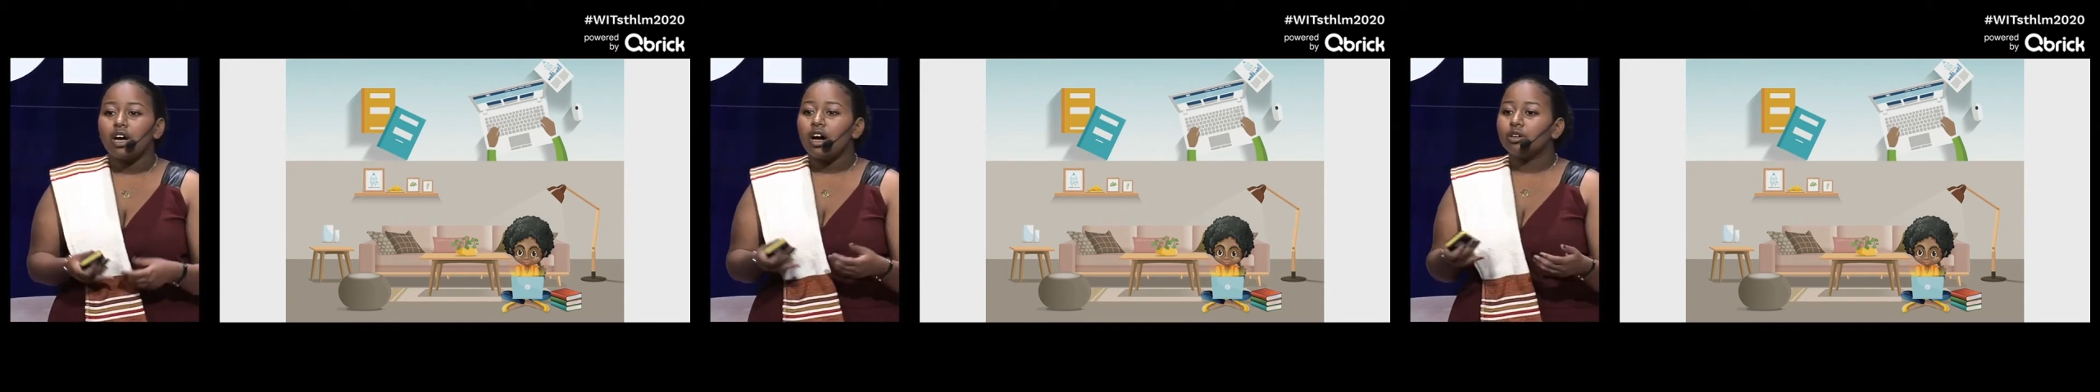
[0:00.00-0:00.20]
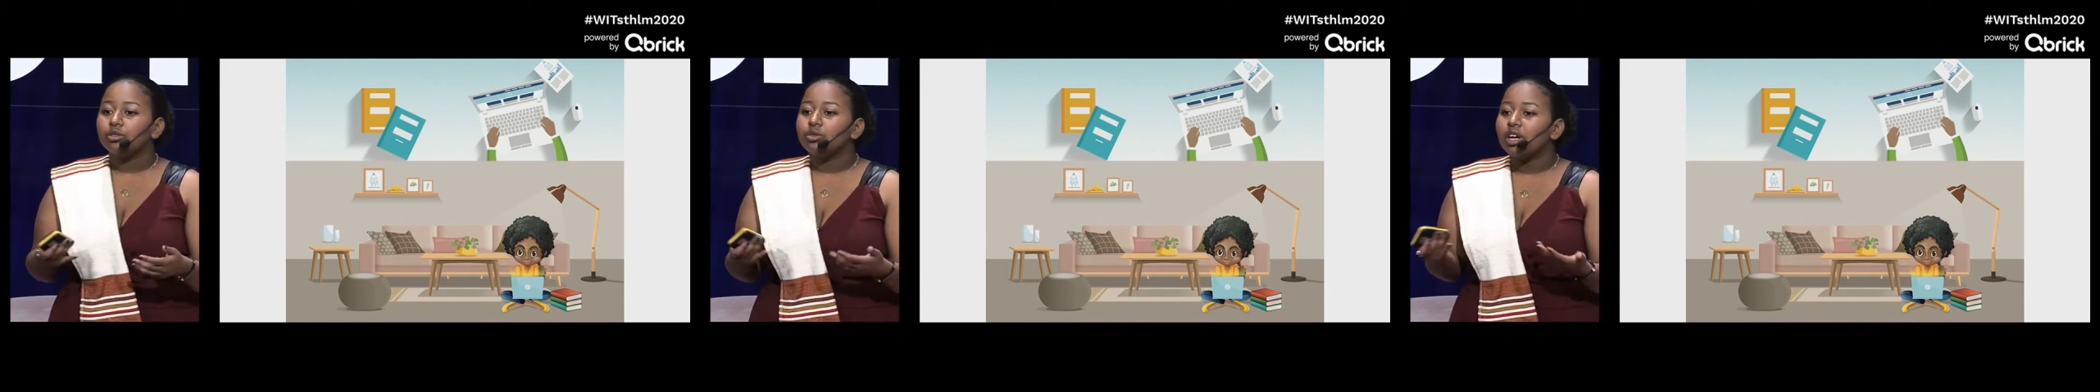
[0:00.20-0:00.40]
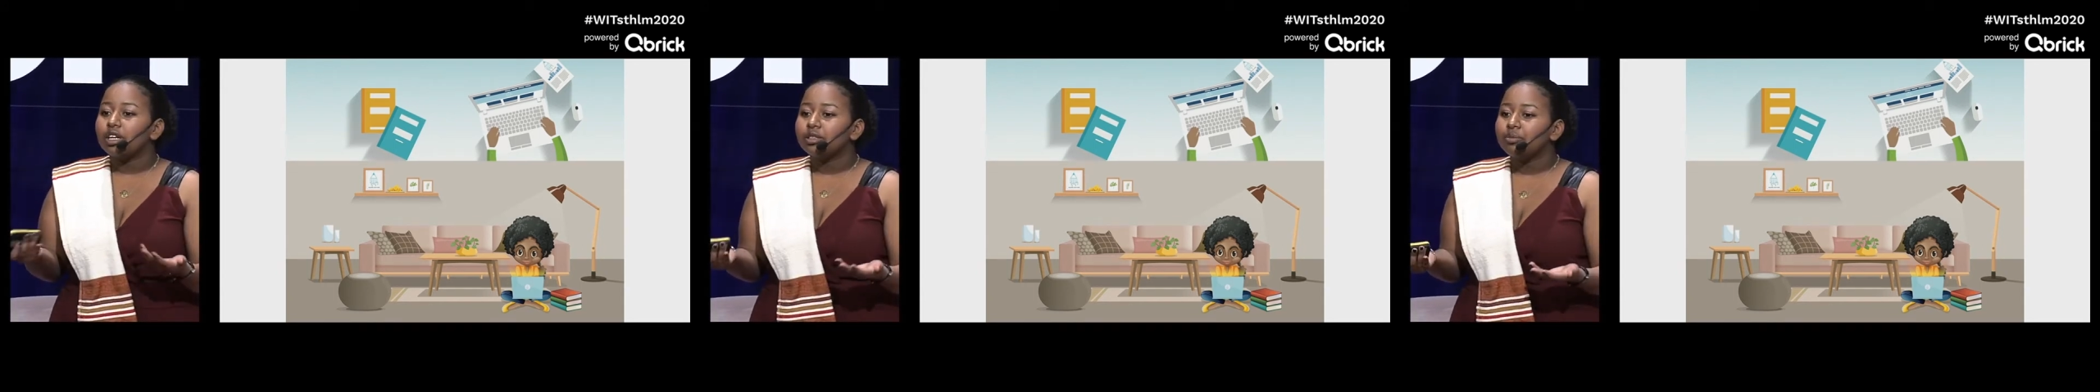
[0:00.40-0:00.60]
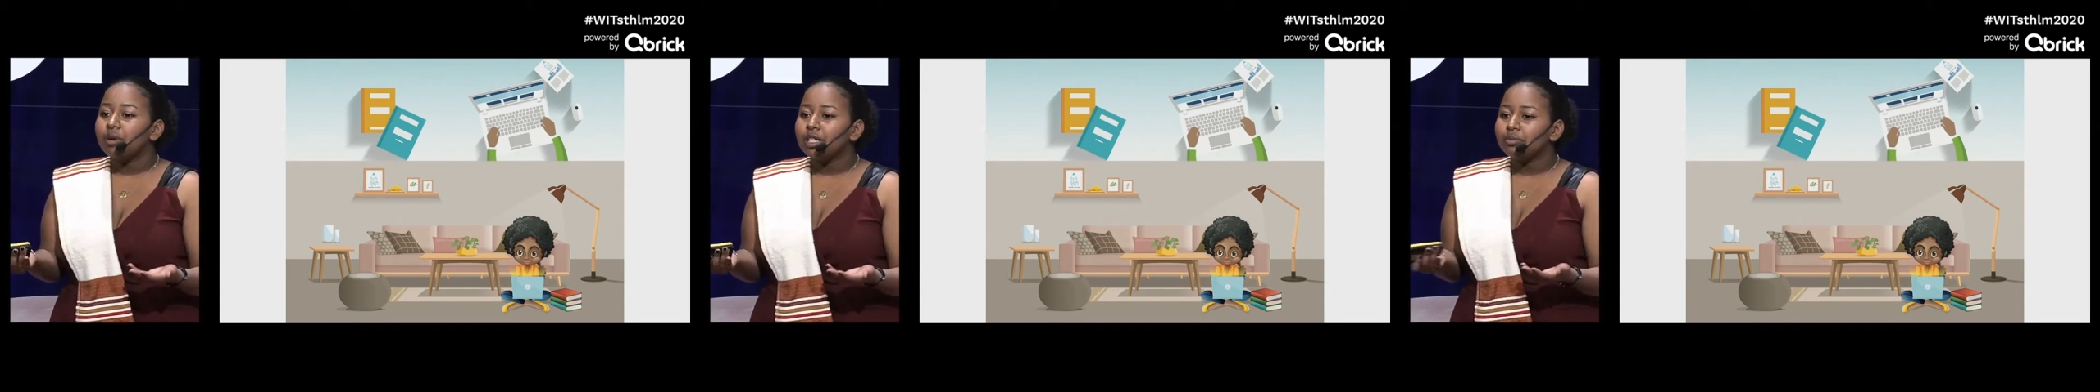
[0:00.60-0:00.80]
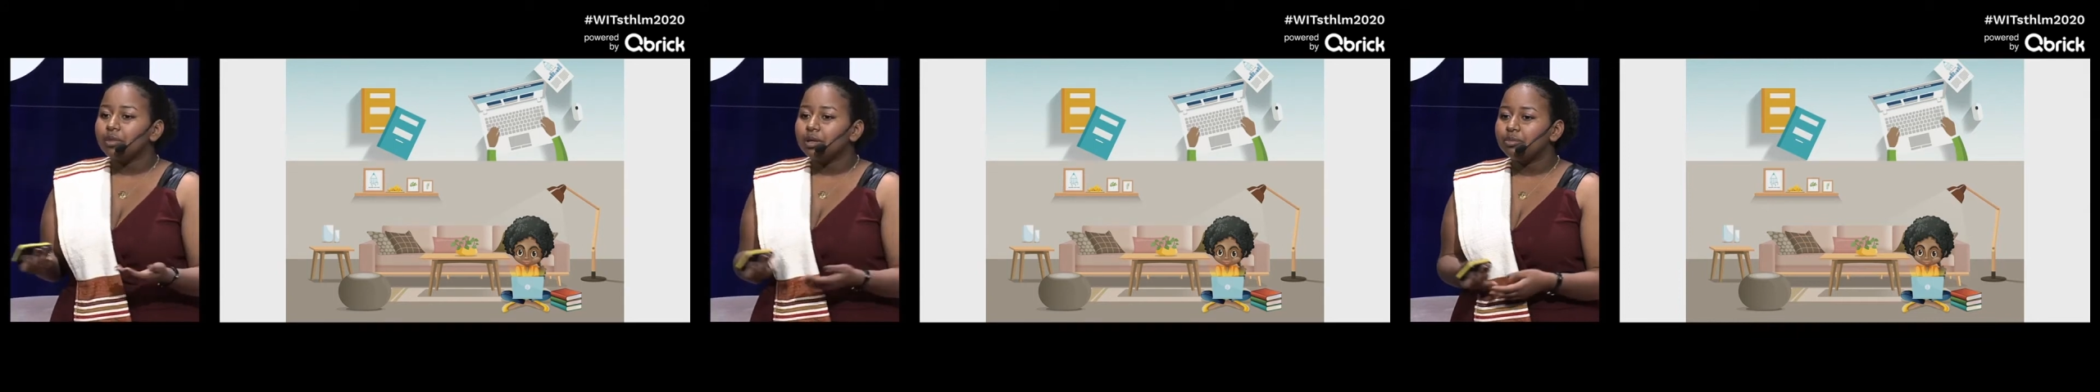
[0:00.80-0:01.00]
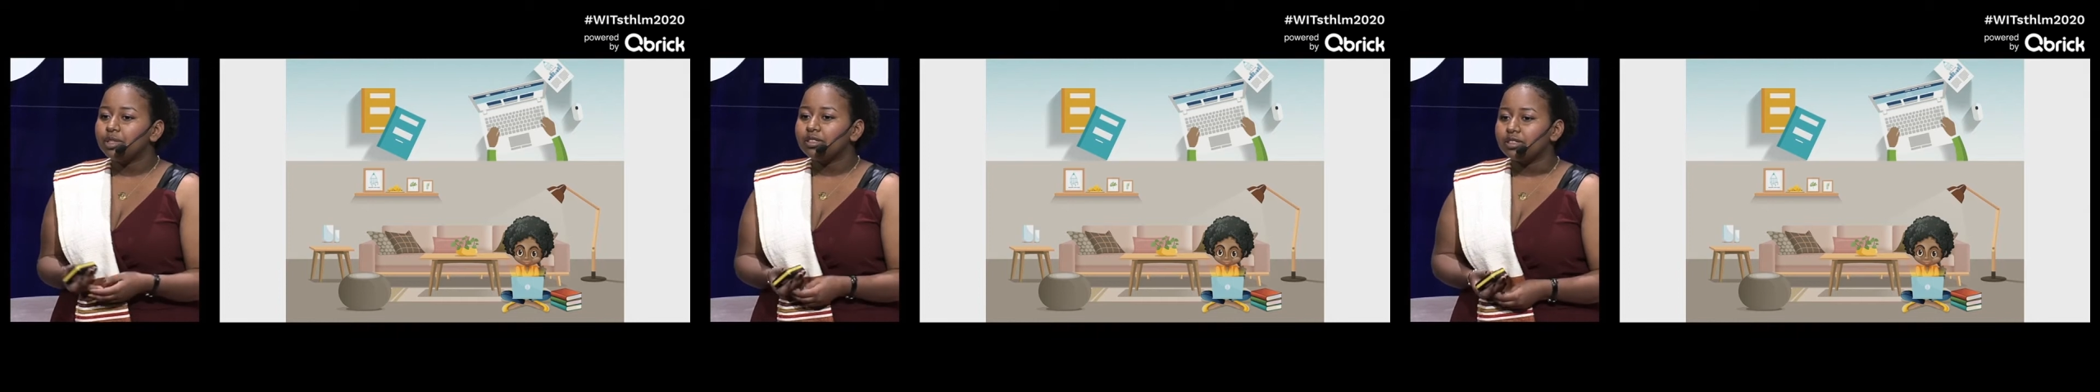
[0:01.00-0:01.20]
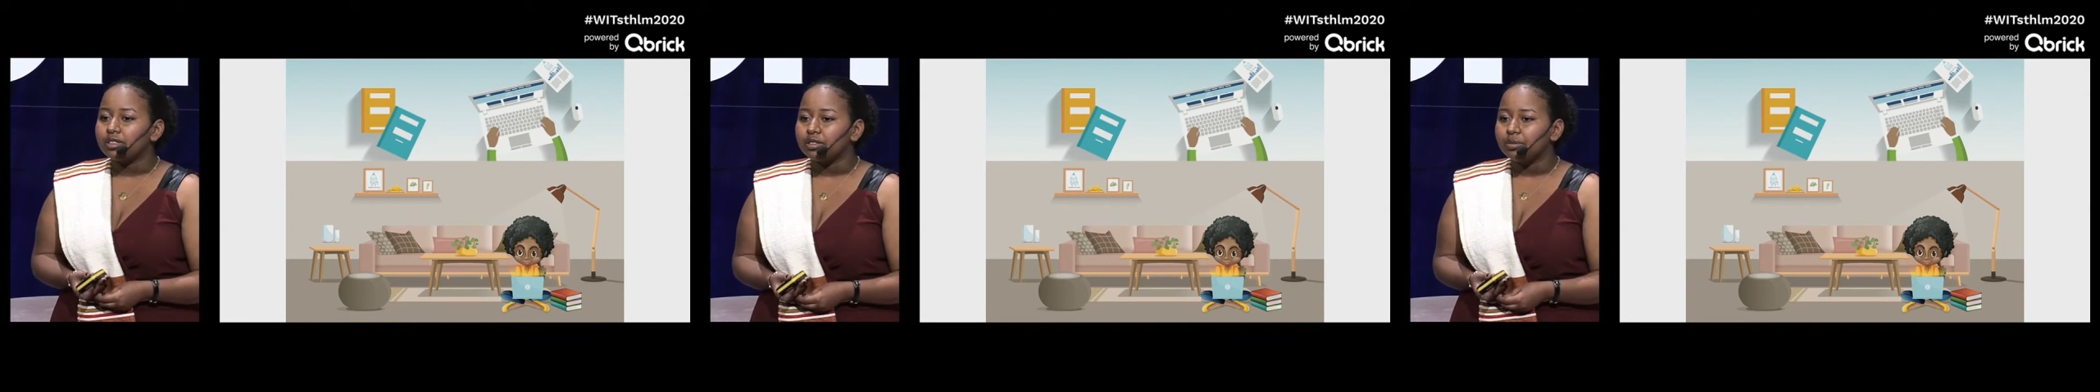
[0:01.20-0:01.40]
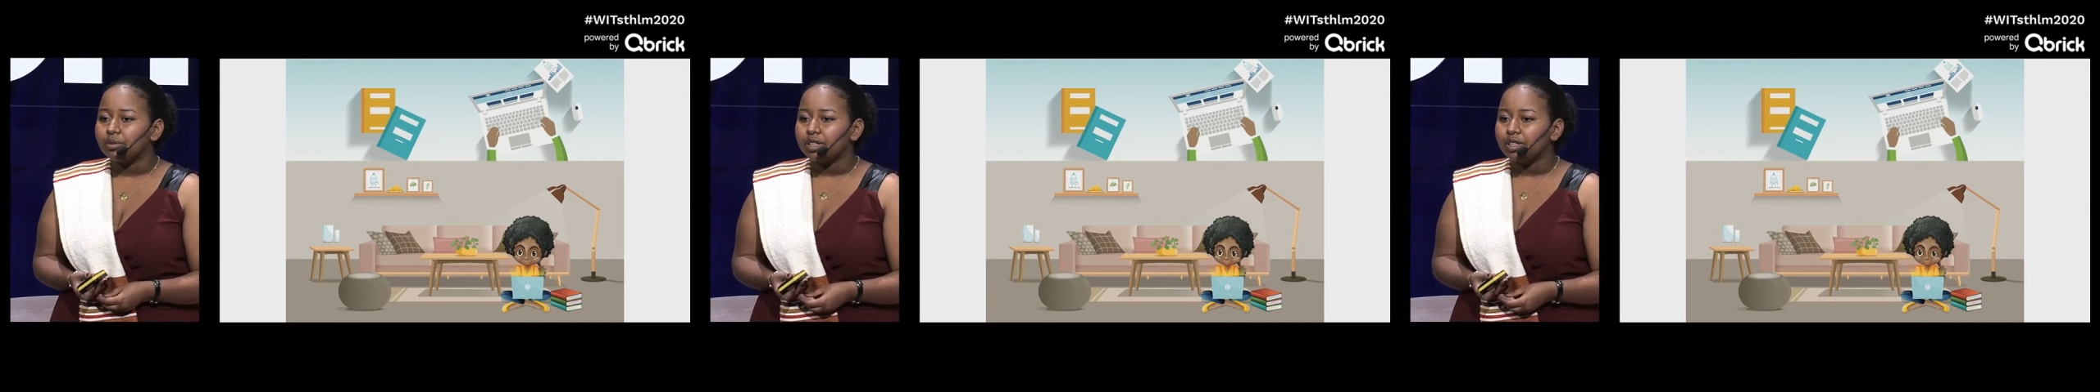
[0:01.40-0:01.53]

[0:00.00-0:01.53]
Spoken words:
how do I expand my business?